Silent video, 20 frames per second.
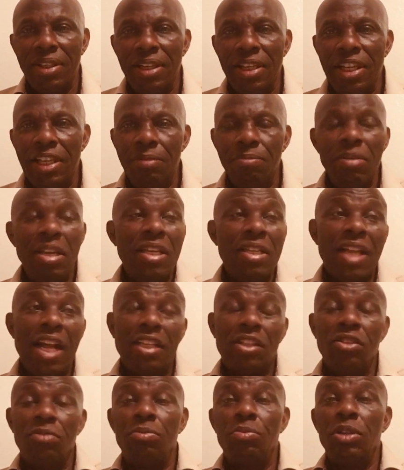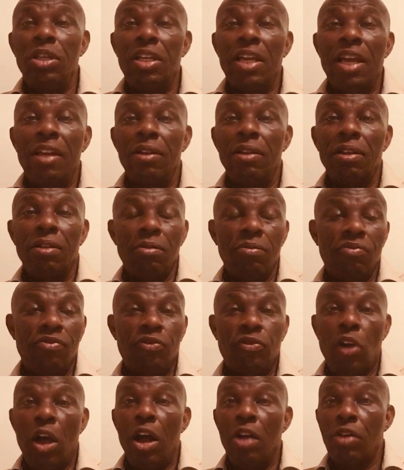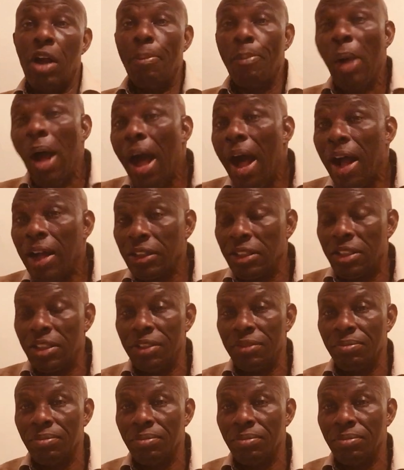it means that you become far apart